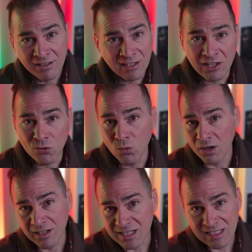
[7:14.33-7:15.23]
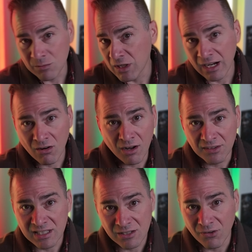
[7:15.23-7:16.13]
that you would on the Steam Deck on
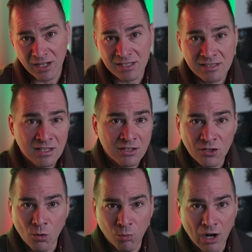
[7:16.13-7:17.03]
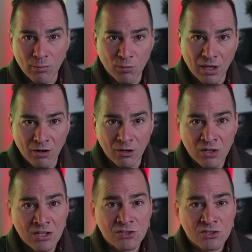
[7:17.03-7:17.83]
this device, no problem at all.